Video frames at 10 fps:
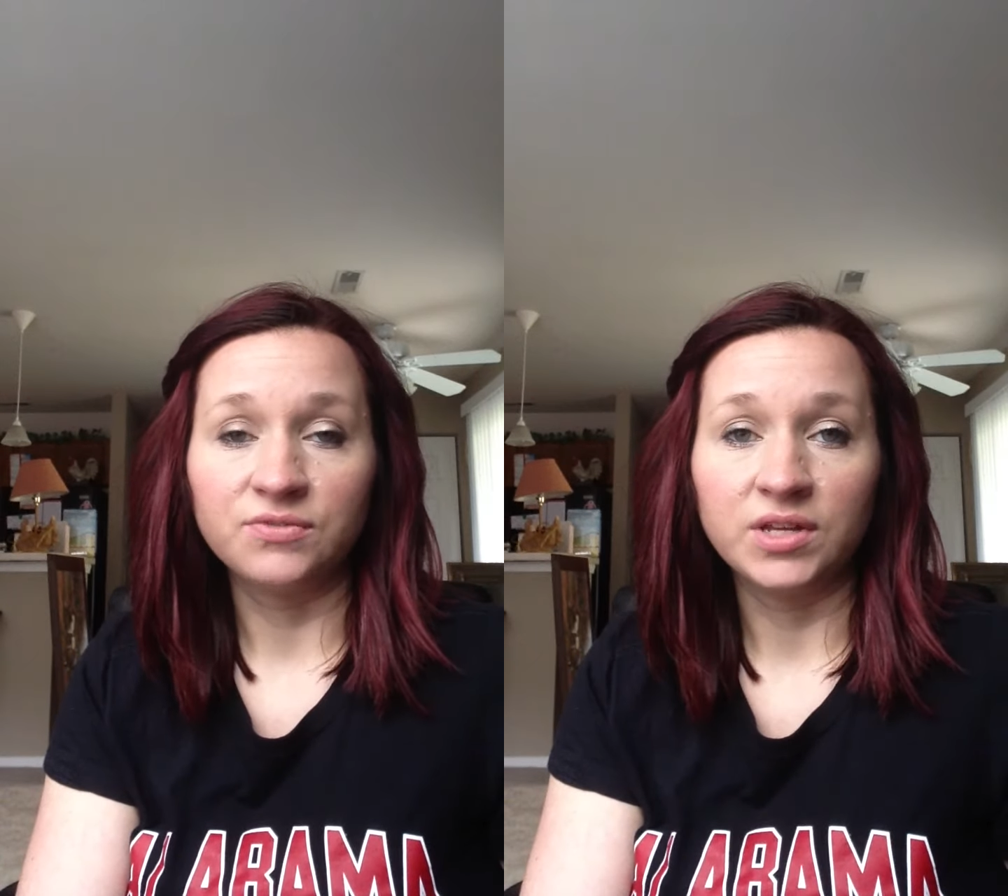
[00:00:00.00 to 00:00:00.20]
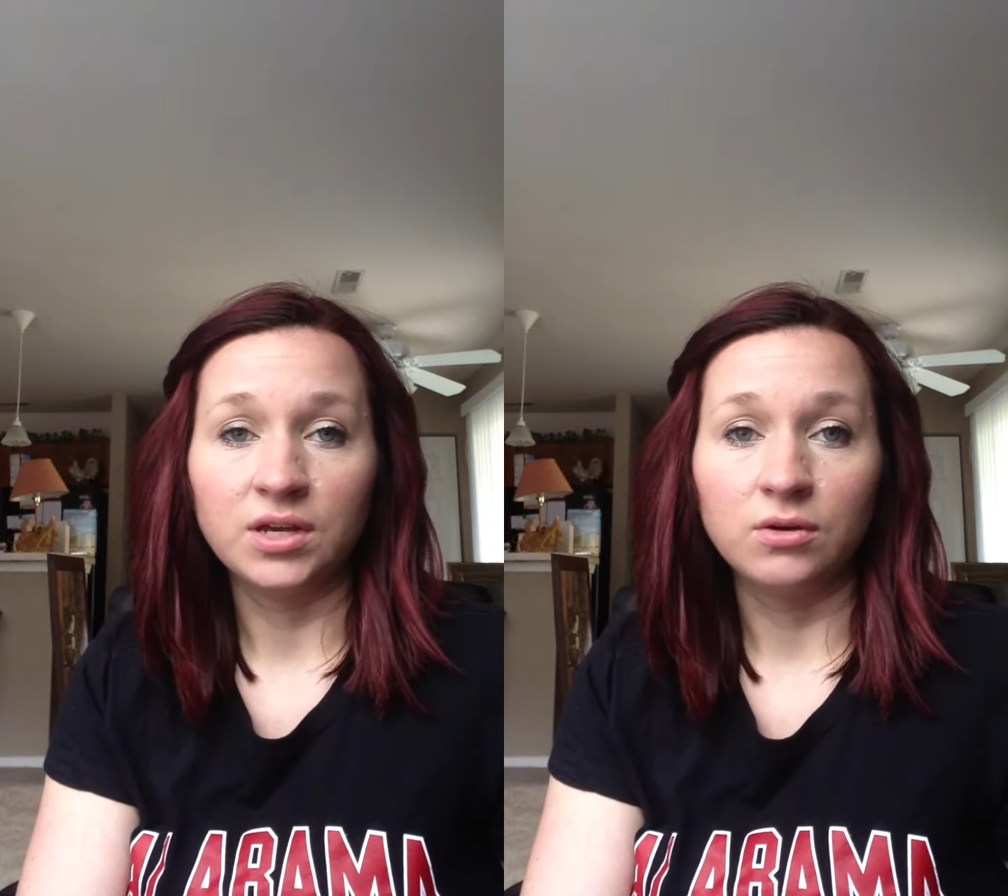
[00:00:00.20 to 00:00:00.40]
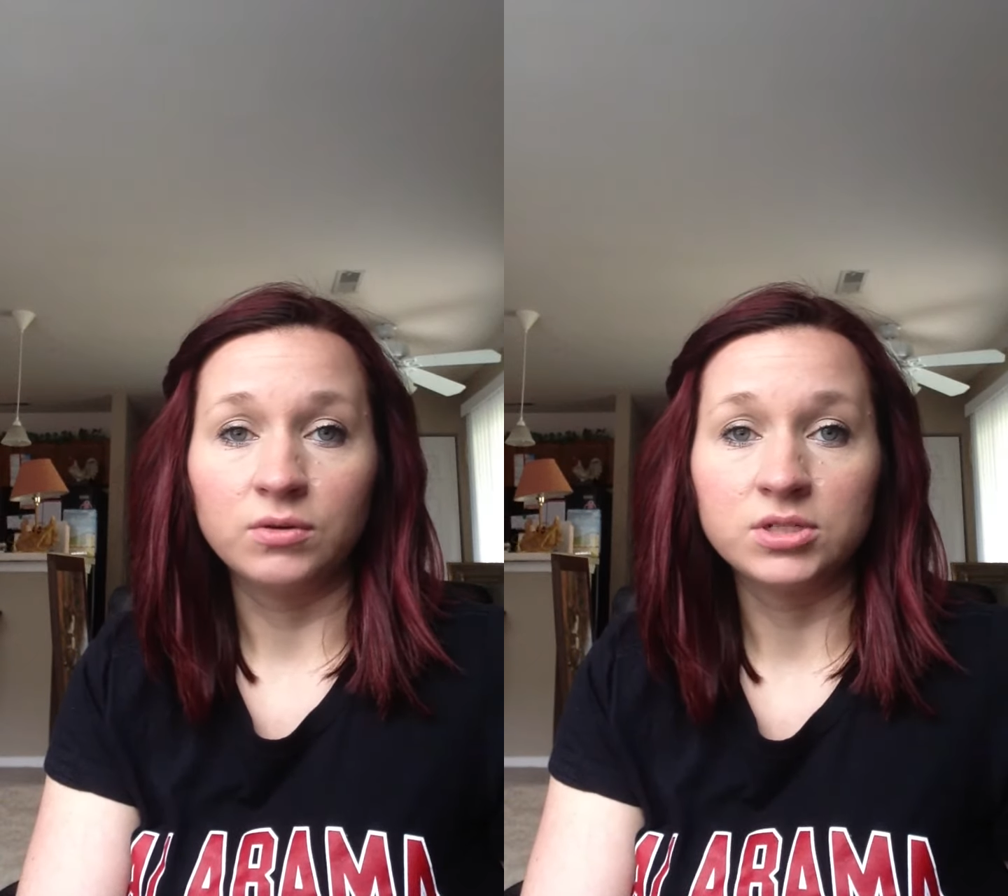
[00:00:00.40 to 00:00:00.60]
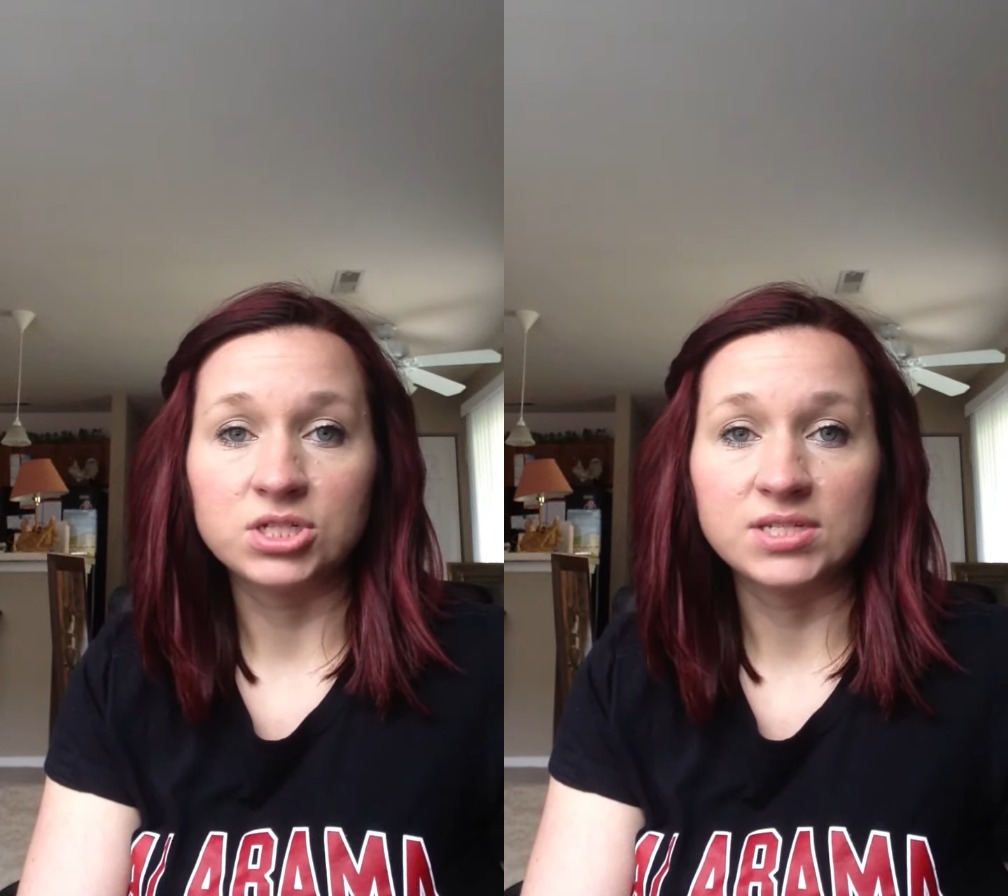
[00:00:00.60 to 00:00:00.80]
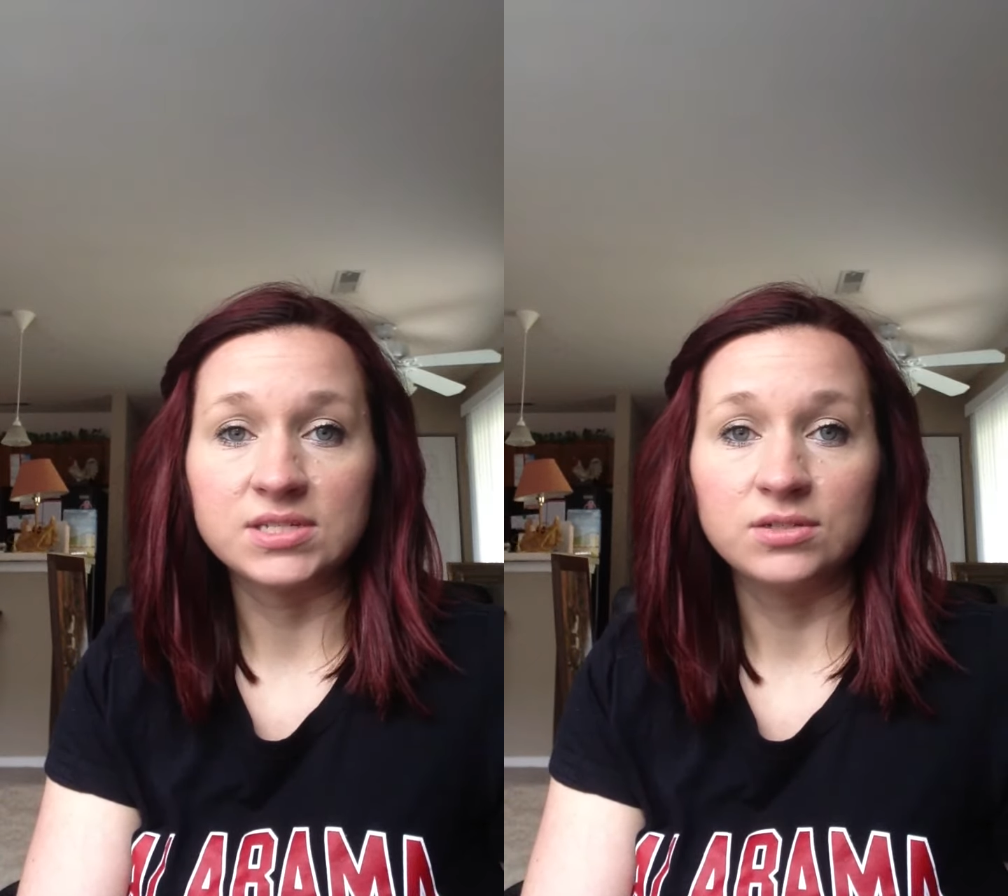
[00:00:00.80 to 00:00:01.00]
video
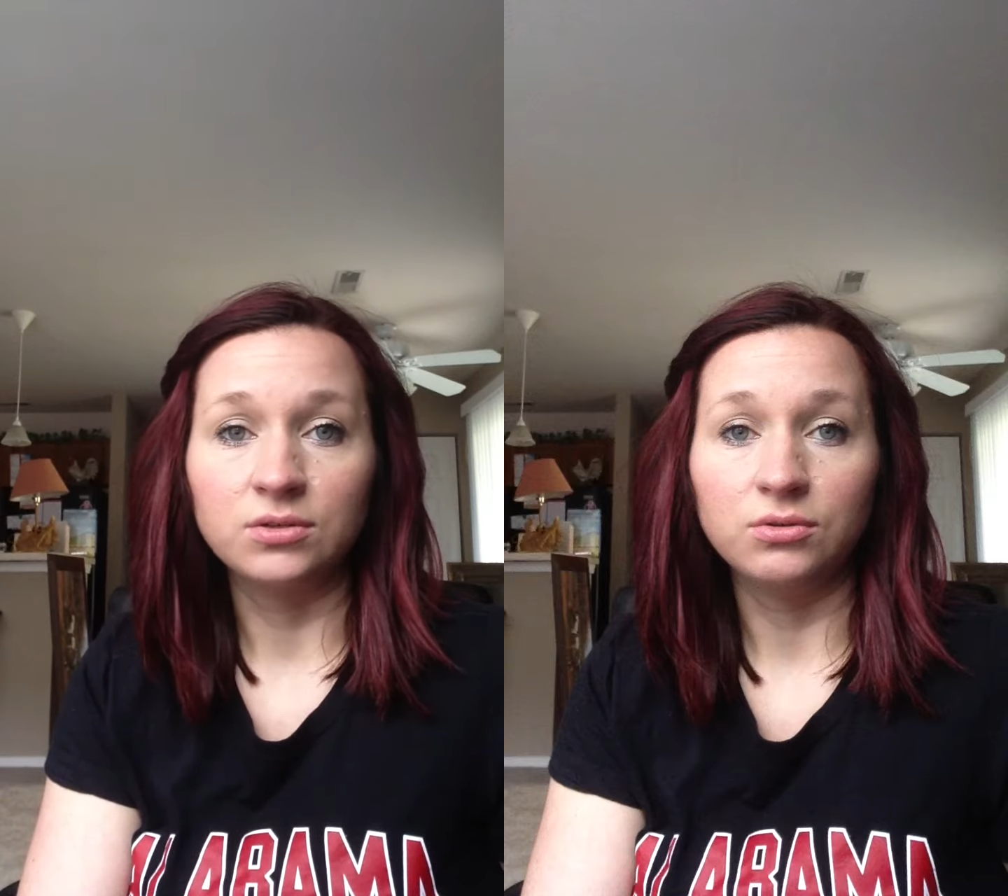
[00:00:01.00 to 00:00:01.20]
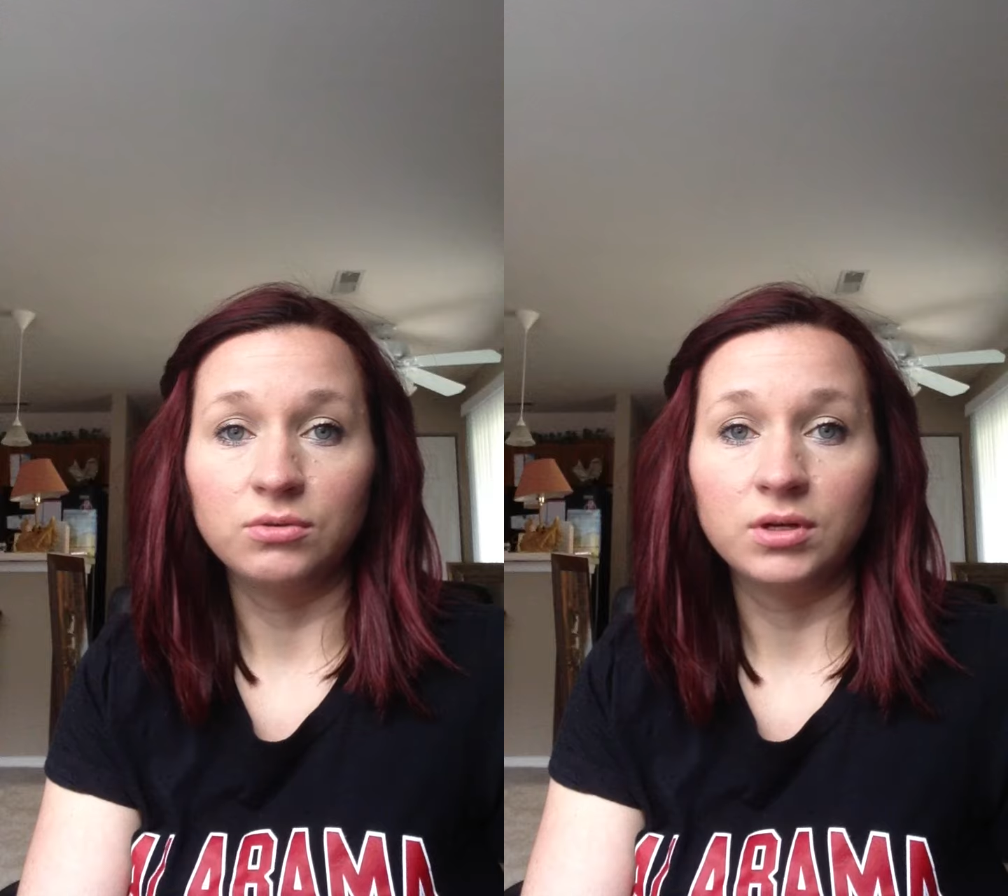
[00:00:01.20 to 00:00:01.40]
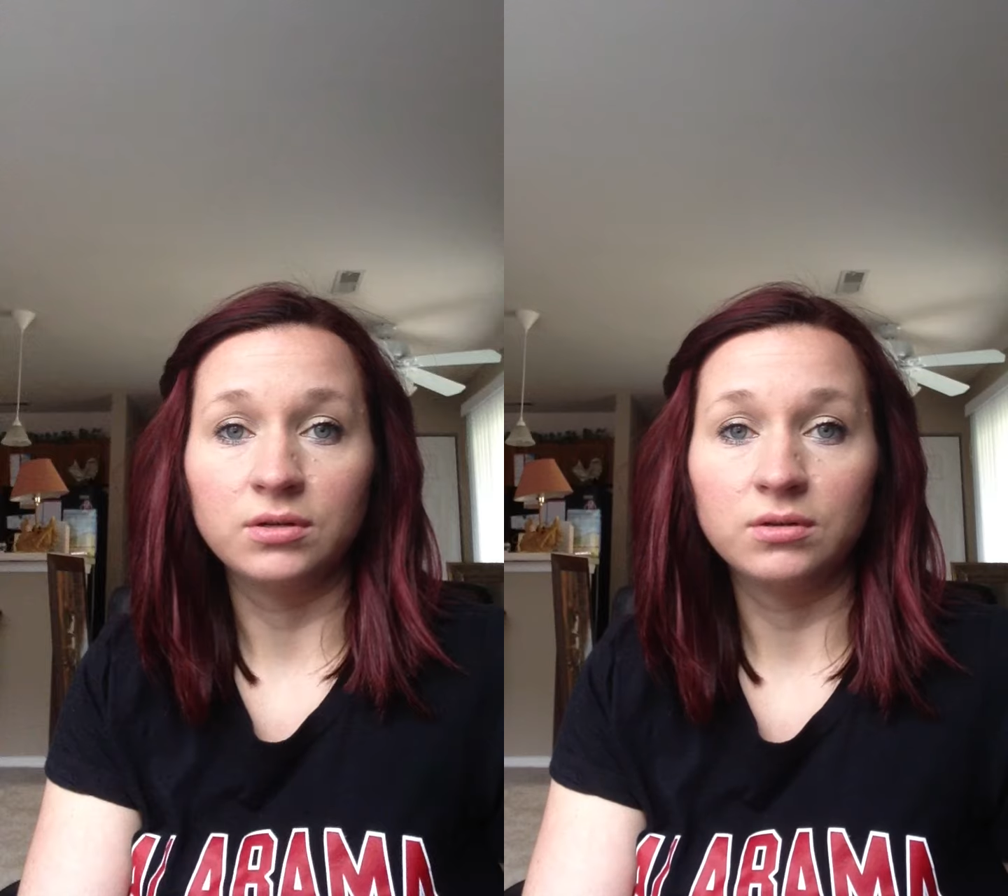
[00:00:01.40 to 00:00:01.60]
just to